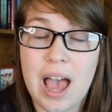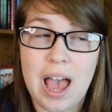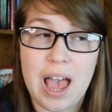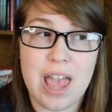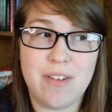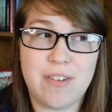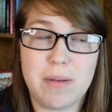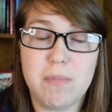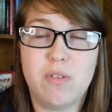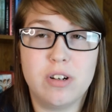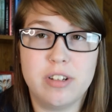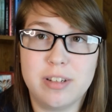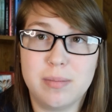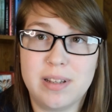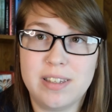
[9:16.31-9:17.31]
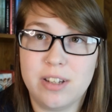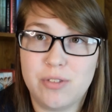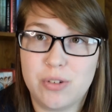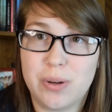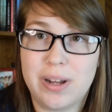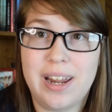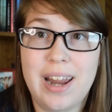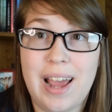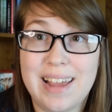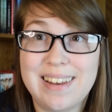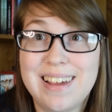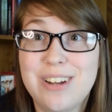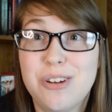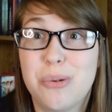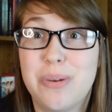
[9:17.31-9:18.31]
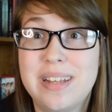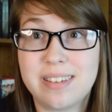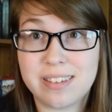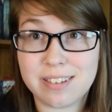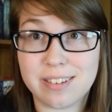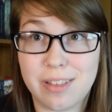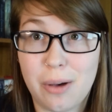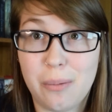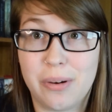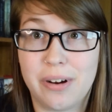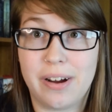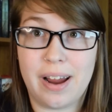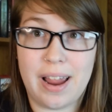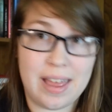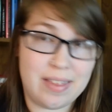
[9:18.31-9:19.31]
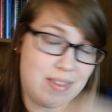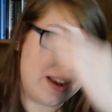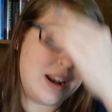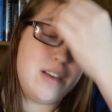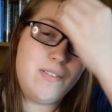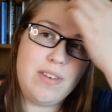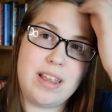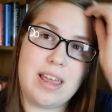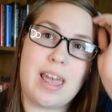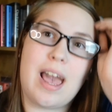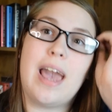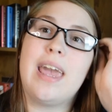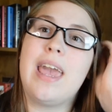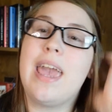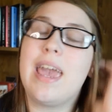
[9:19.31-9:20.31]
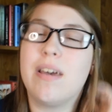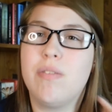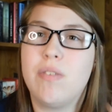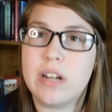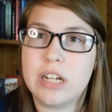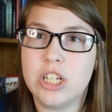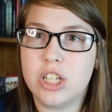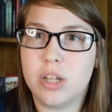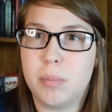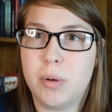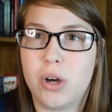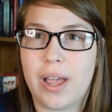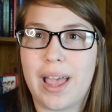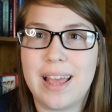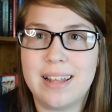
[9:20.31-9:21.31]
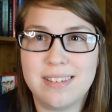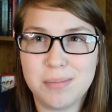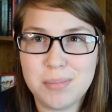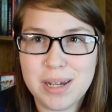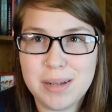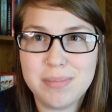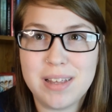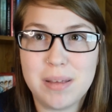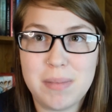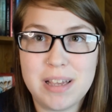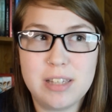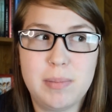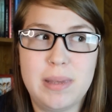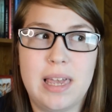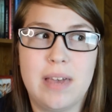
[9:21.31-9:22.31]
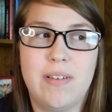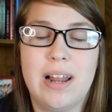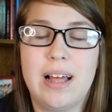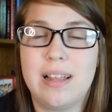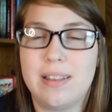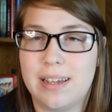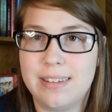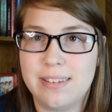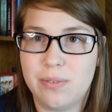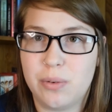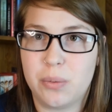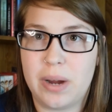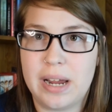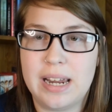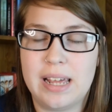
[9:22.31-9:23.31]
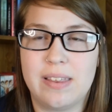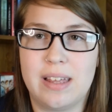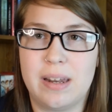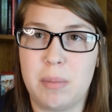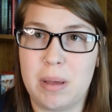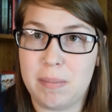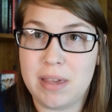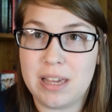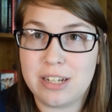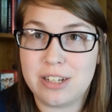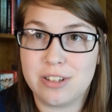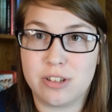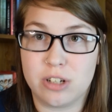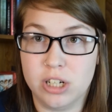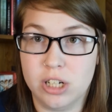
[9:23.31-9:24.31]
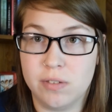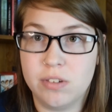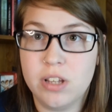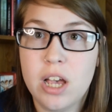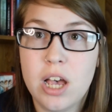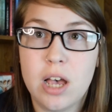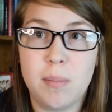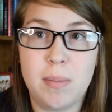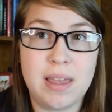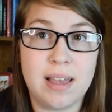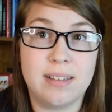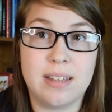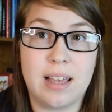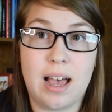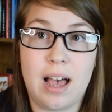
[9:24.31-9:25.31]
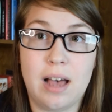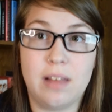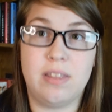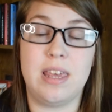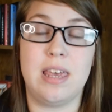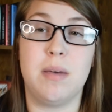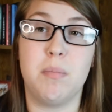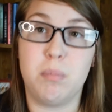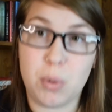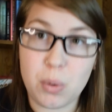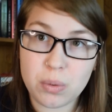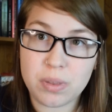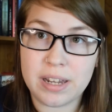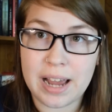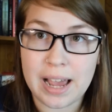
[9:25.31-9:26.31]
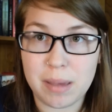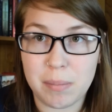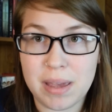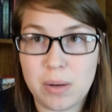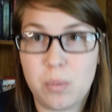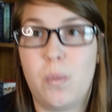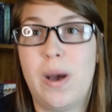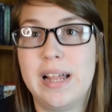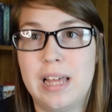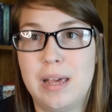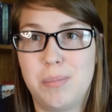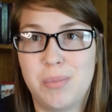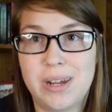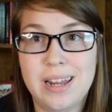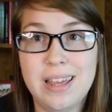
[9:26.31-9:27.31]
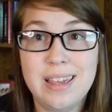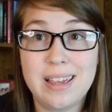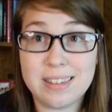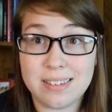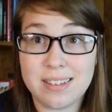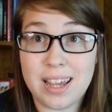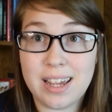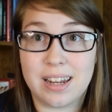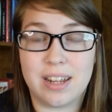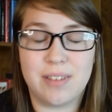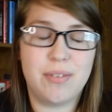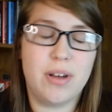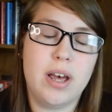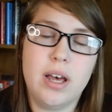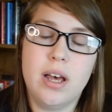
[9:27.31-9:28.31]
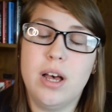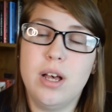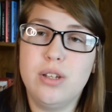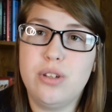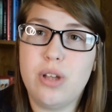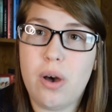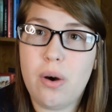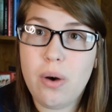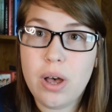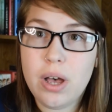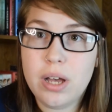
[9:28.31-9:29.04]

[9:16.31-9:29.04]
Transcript: if I'm forcing myself to read it, I tend to read slower, and then I feel like I can't finish the book. And sometimes that makes me give it less of a rating than maybe it deserves, because the mood that I am in while I'm reading is negative. So